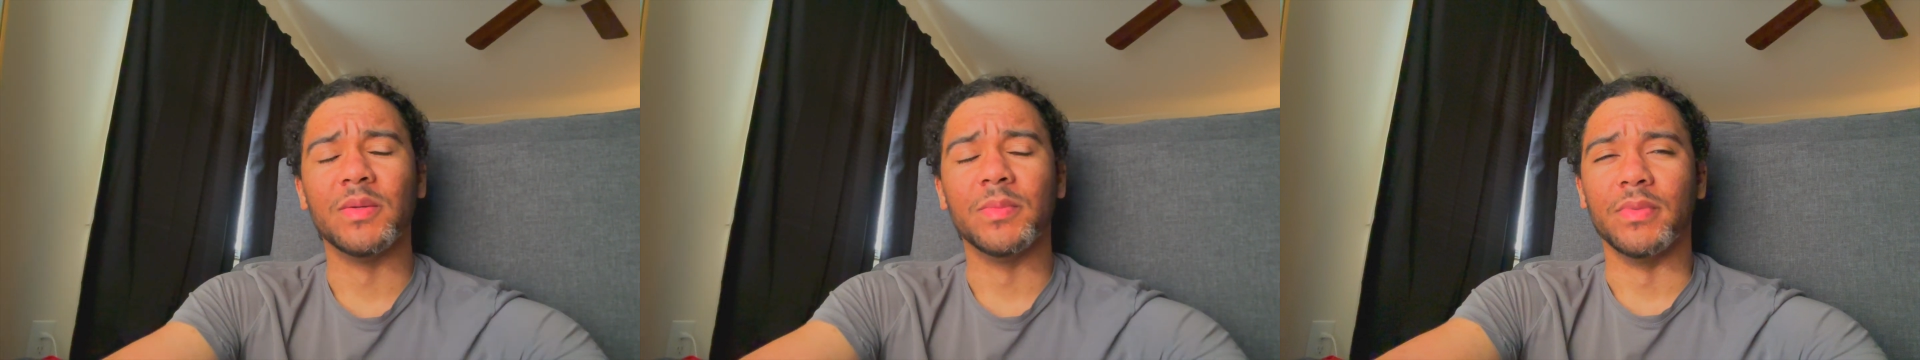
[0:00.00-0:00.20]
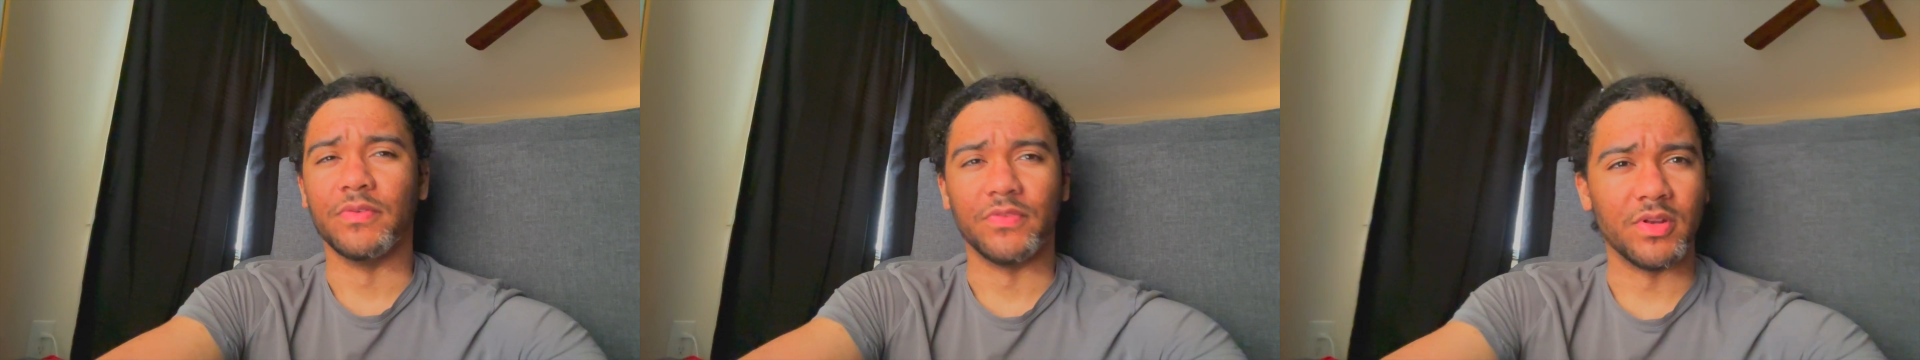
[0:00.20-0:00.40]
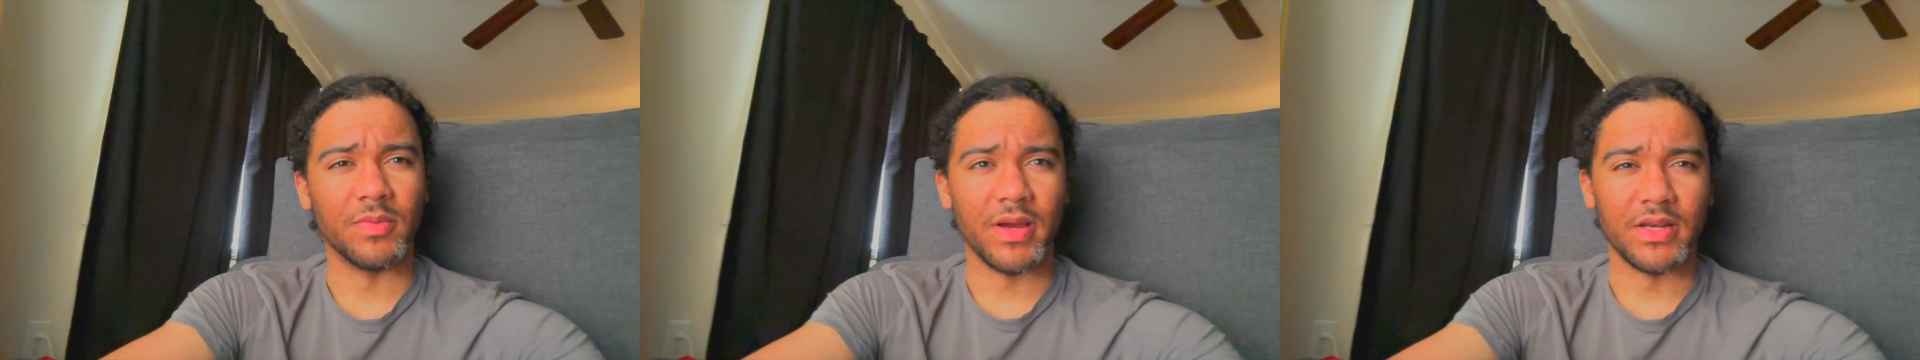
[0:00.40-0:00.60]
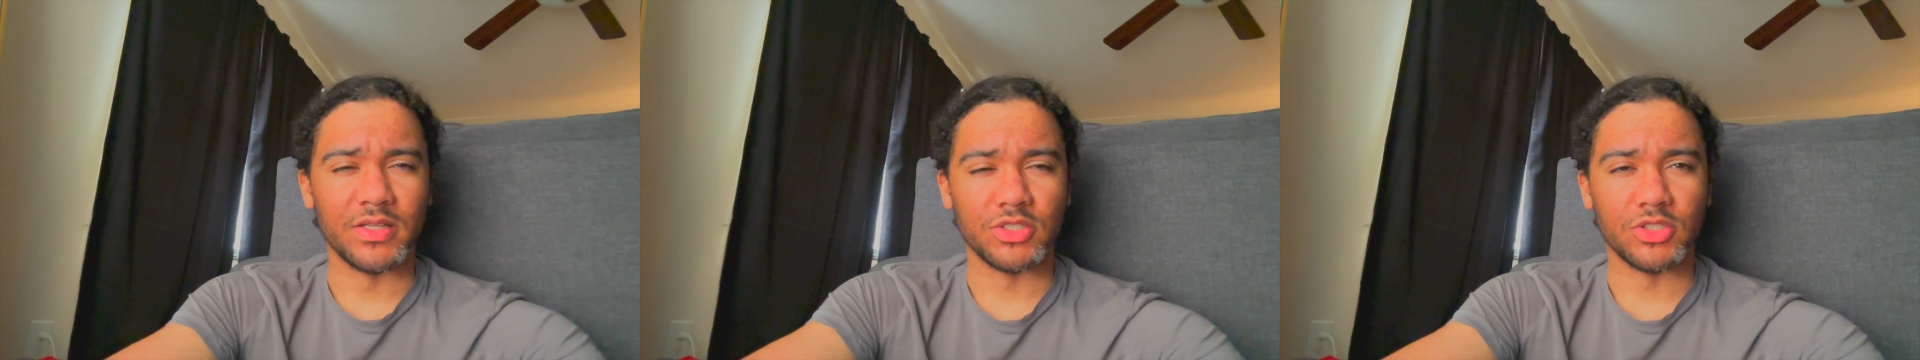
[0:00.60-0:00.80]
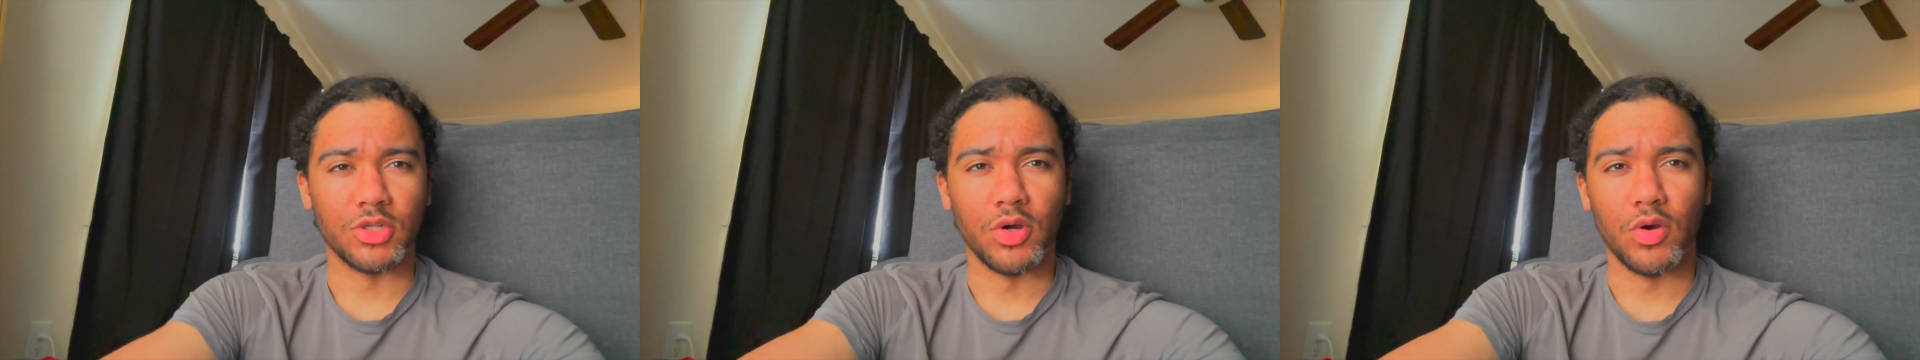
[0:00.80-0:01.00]
But if anybody
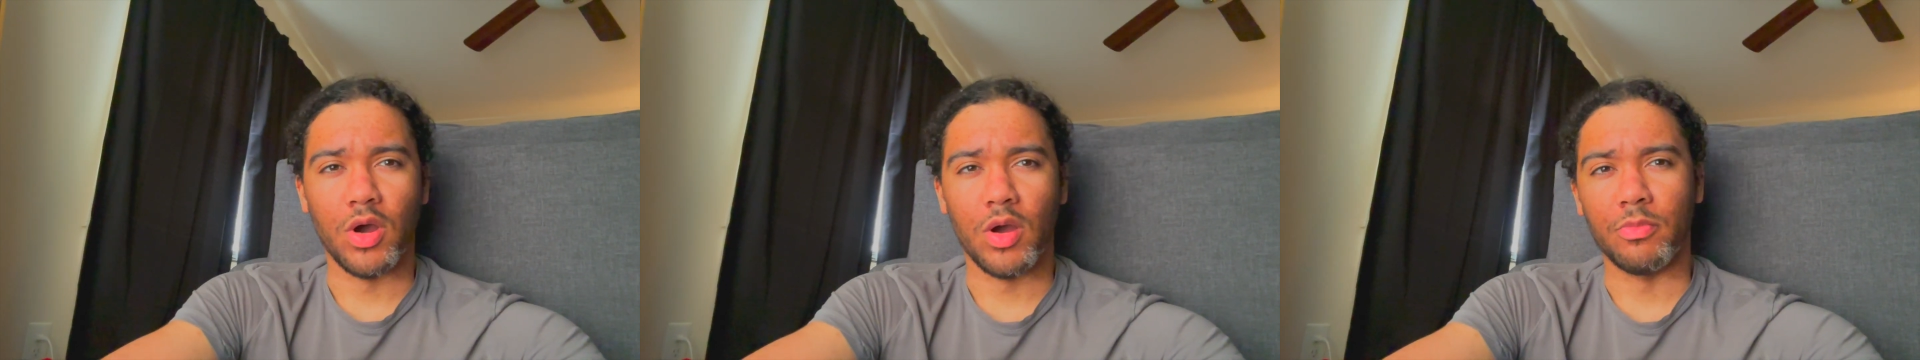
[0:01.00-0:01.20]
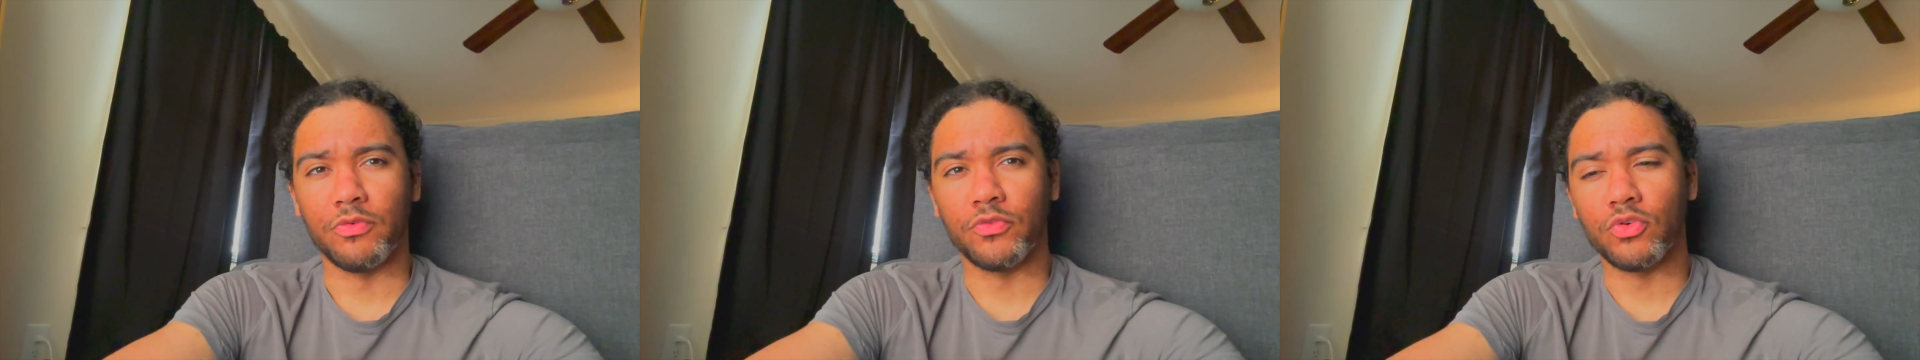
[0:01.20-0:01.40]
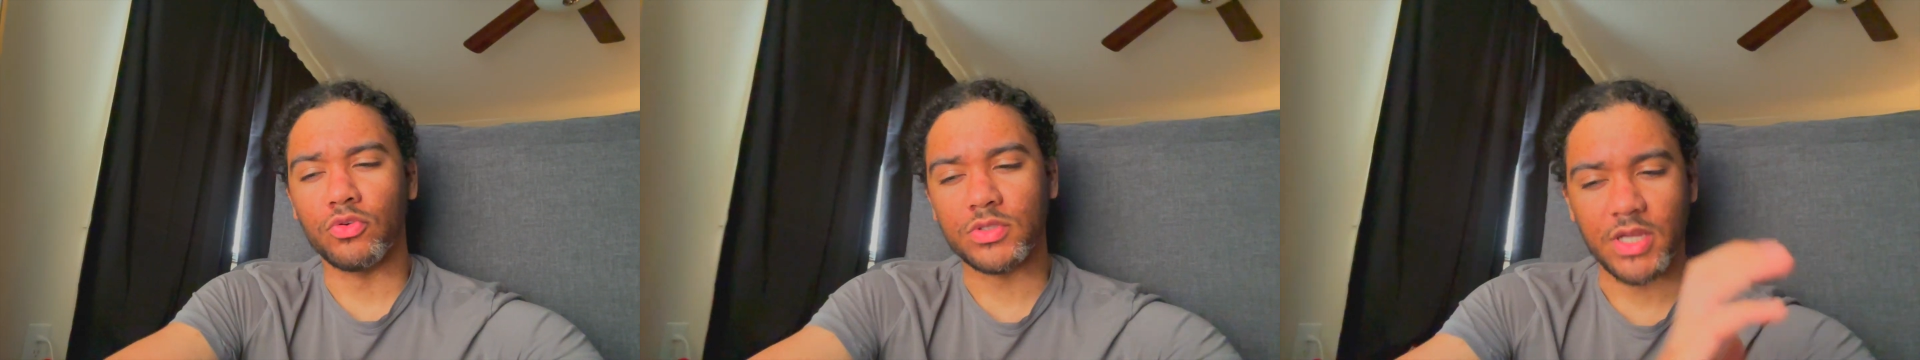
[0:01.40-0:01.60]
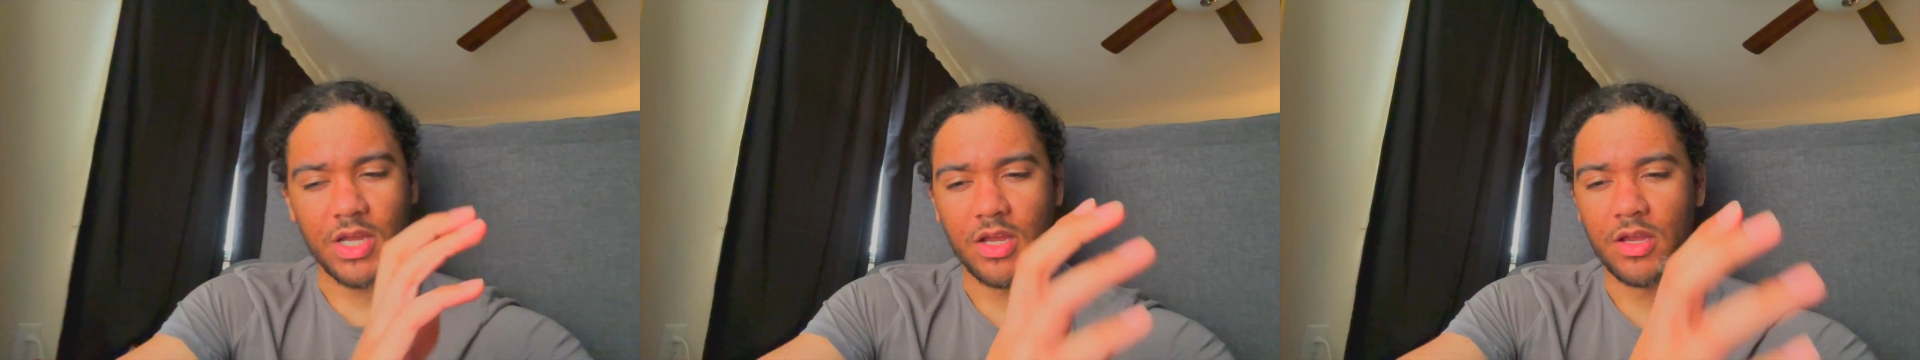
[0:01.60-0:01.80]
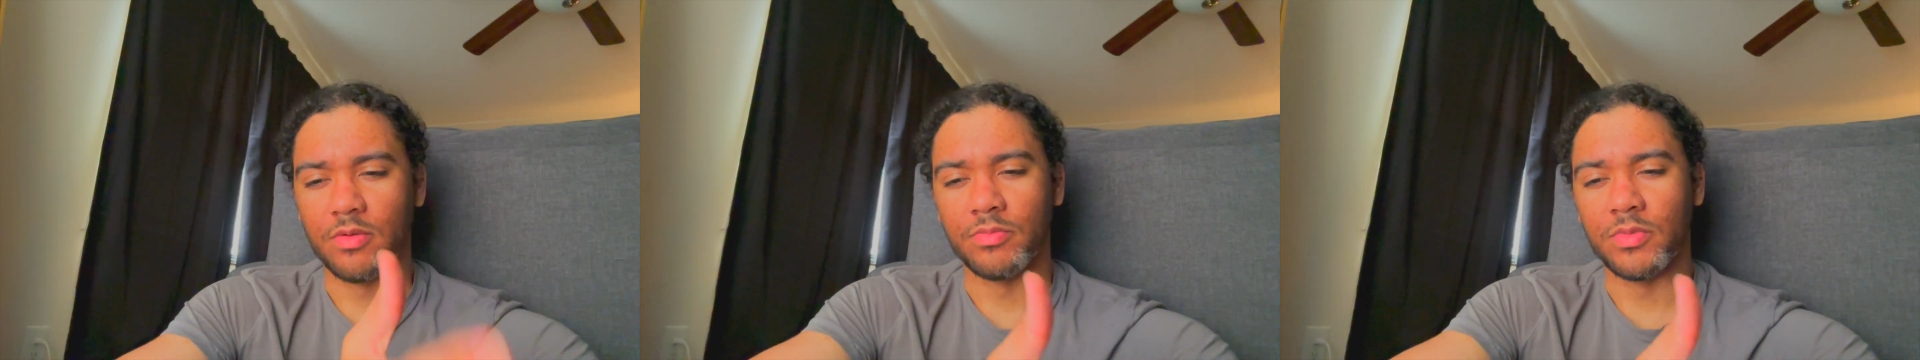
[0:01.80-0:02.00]
doesn't know, I'm a
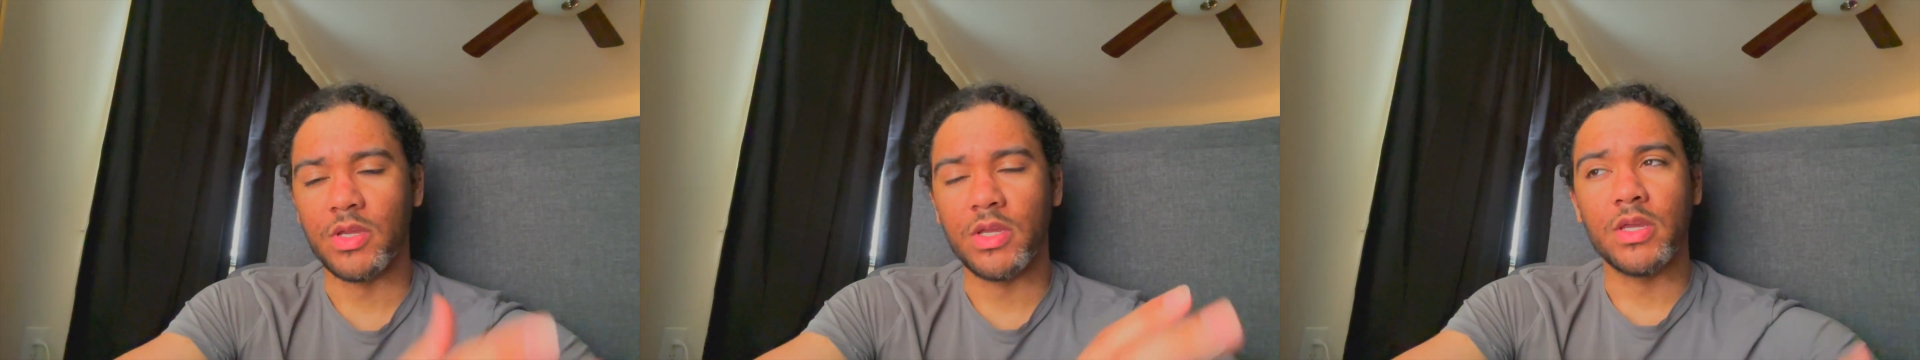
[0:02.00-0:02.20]
full-time